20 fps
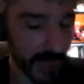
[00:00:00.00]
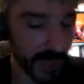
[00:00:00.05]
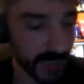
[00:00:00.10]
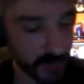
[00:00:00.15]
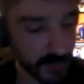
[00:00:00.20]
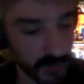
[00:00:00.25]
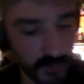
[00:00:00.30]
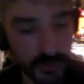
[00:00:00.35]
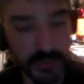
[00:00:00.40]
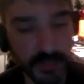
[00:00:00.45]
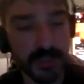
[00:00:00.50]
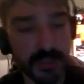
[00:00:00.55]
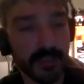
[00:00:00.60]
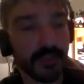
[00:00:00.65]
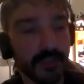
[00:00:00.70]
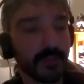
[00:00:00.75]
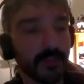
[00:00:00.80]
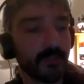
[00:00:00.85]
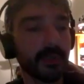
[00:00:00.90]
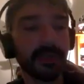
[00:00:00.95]

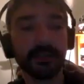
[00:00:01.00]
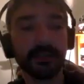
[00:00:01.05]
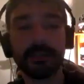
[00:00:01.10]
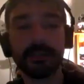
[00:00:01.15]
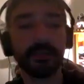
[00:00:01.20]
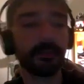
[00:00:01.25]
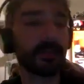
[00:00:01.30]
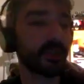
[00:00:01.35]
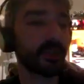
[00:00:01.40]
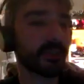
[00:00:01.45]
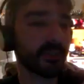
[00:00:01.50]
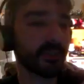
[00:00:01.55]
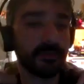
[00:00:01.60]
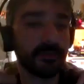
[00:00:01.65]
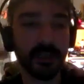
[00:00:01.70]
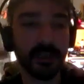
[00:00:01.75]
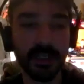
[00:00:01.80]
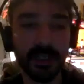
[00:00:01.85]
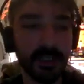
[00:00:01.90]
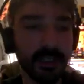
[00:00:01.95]
passages where there's a bunch of,
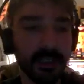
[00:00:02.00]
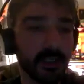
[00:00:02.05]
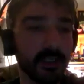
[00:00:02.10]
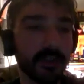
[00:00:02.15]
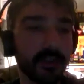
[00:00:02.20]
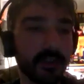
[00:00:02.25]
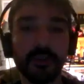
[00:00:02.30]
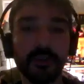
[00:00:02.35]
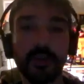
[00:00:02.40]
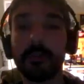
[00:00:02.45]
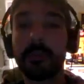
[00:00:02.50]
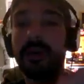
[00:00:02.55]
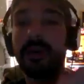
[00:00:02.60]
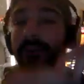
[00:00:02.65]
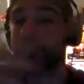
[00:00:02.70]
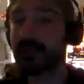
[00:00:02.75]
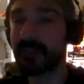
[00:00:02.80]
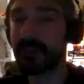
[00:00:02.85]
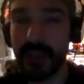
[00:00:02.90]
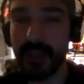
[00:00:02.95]
talking
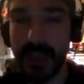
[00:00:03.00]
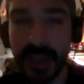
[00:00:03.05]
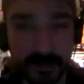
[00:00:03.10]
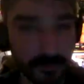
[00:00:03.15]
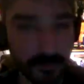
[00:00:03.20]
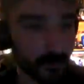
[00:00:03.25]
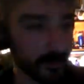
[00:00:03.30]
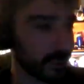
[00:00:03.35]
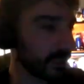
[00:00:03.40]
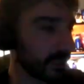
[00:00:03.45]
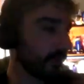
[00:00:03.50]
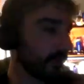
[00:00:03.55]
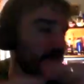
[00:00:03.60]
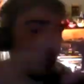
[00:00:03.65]
about slavery and